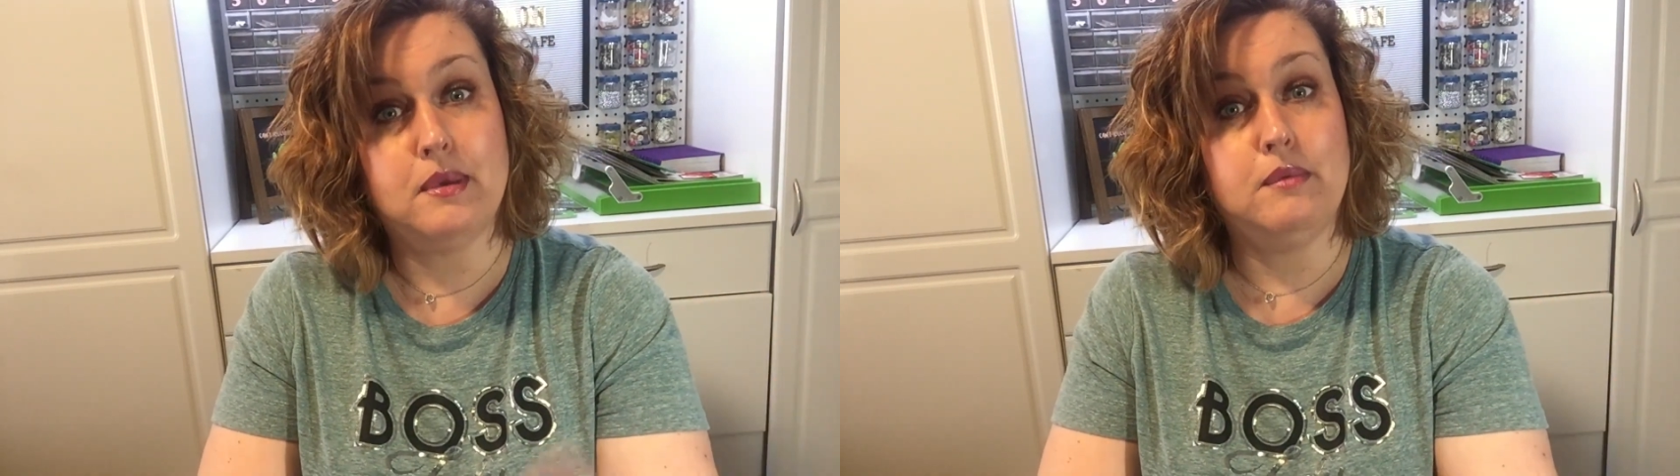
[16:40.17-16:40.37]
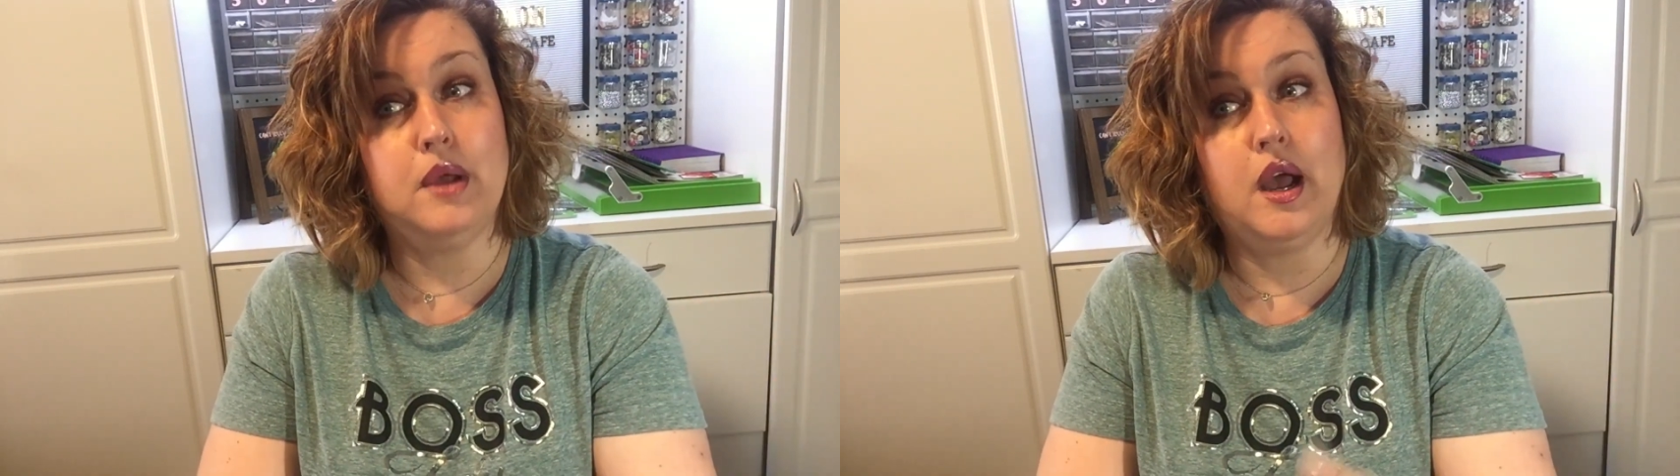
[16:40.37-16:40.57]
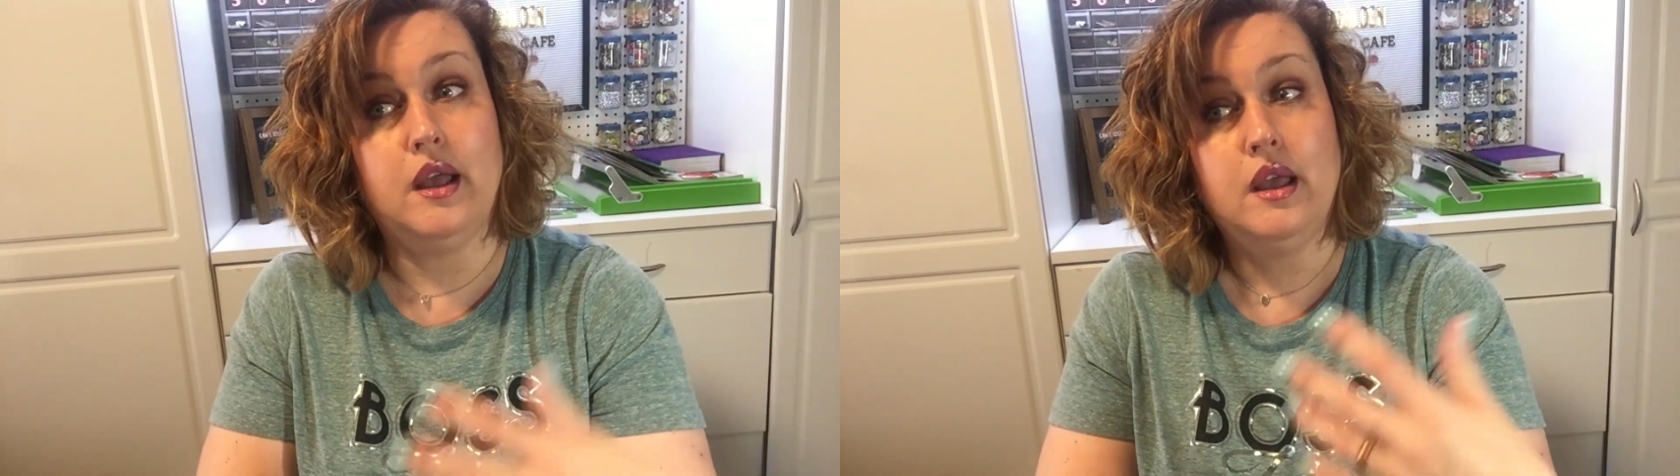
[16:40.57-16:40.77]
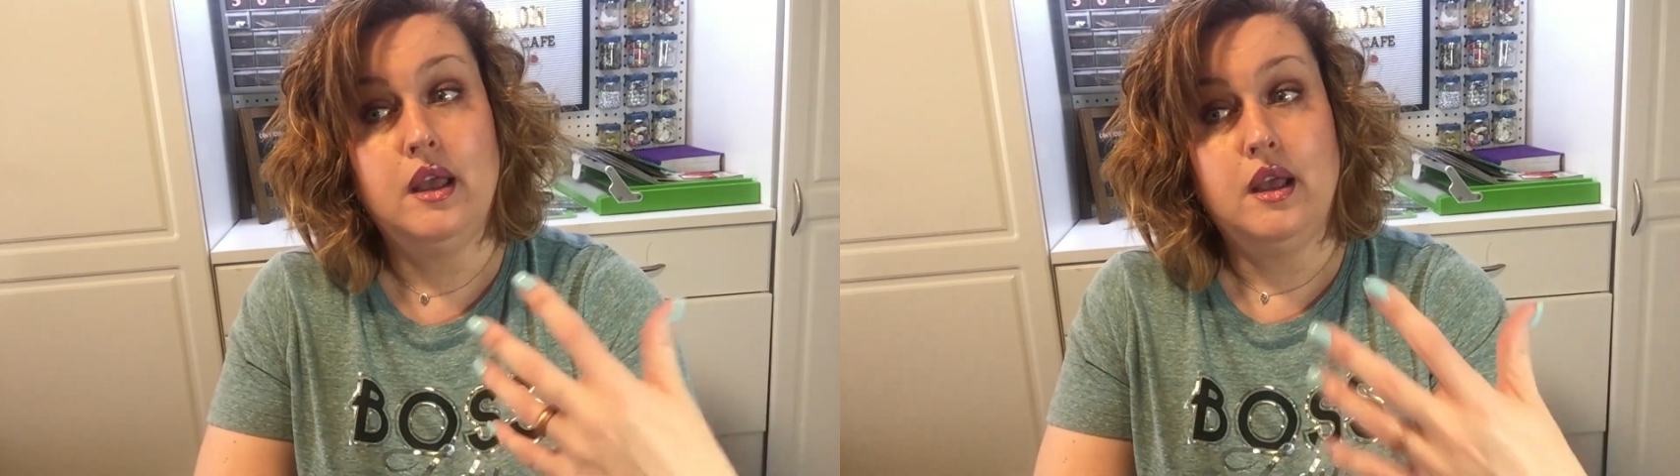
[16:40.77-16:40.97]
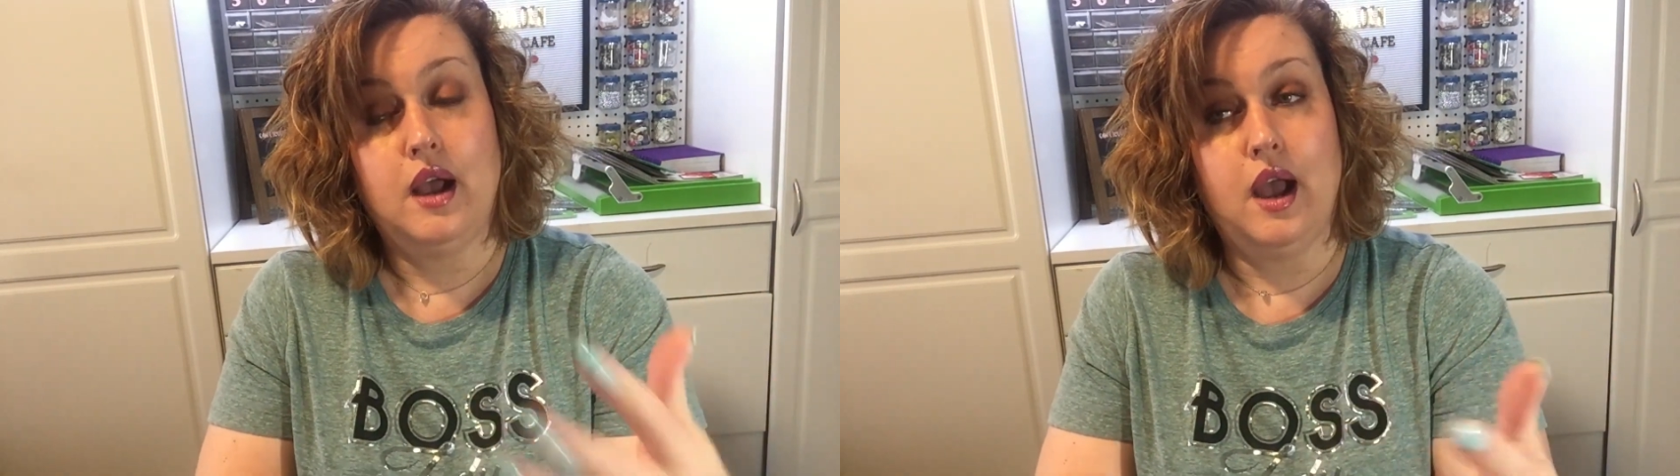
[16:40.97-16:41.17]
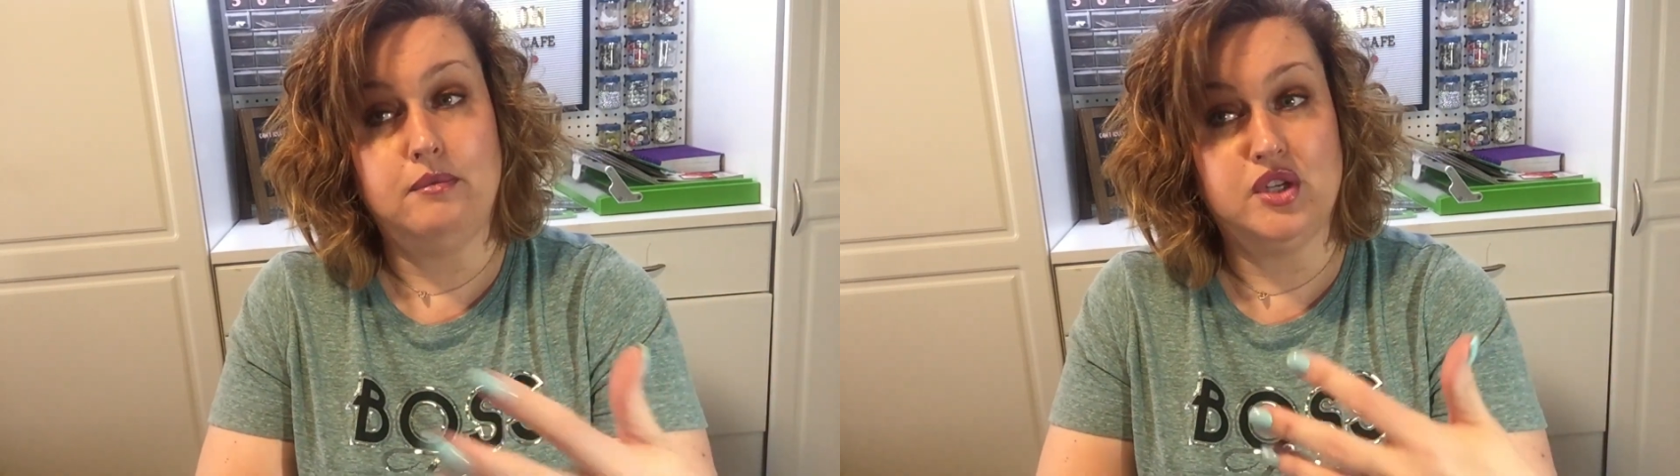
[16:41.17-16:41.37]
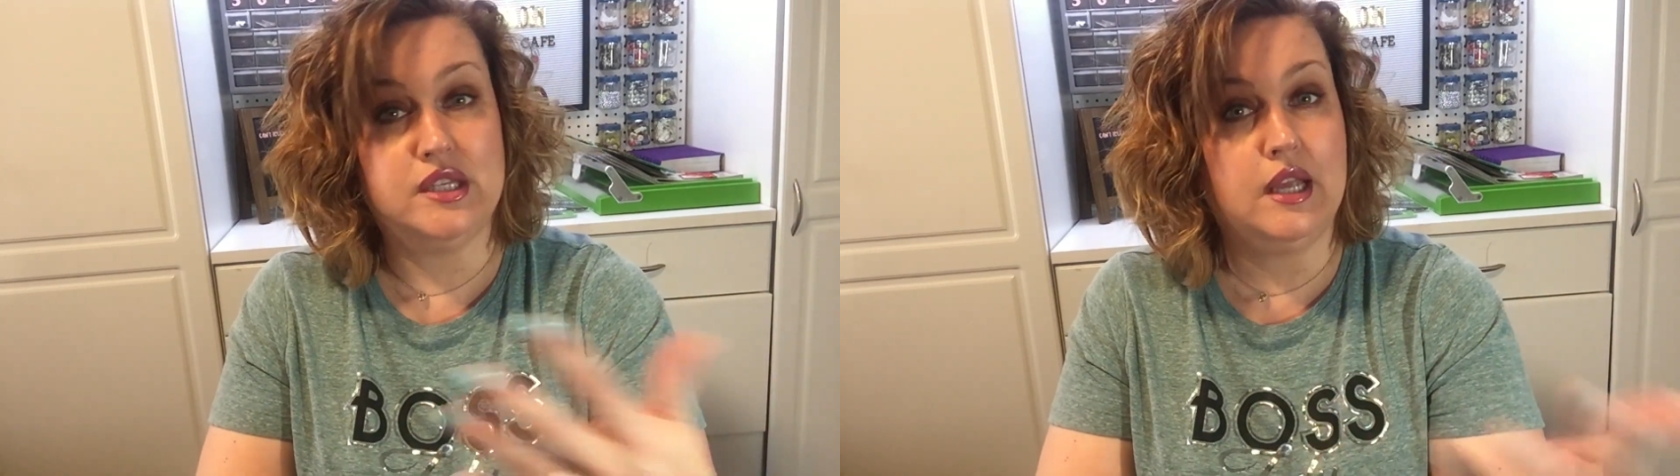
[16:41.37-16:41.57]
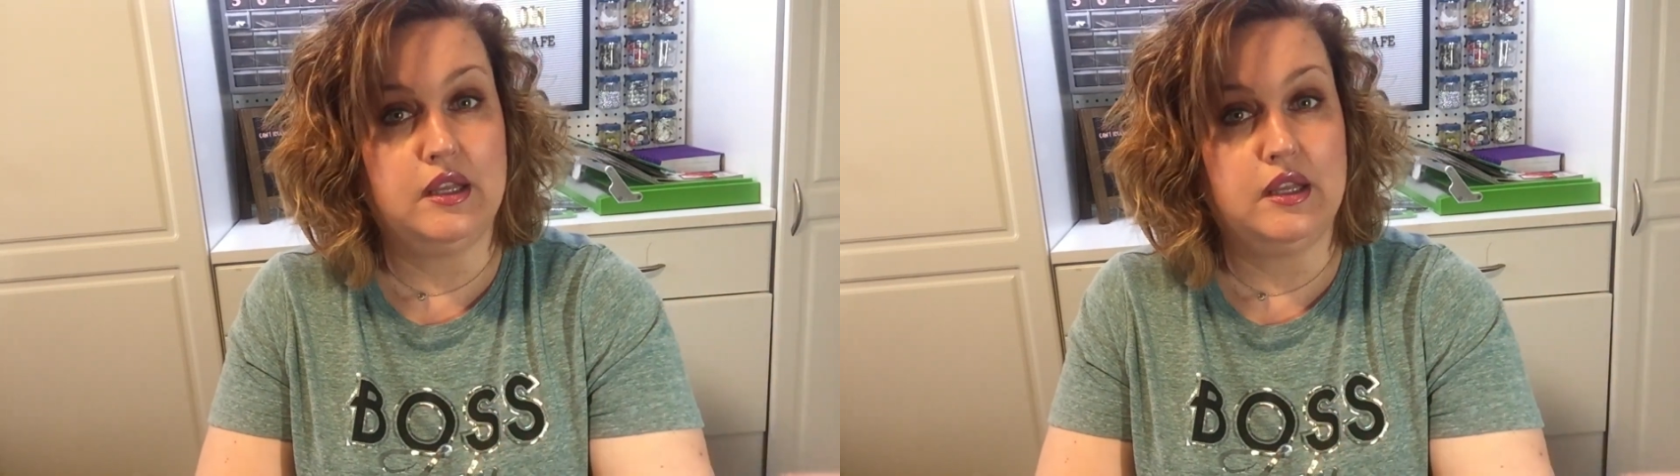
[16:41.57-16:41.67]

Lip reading: But I'm just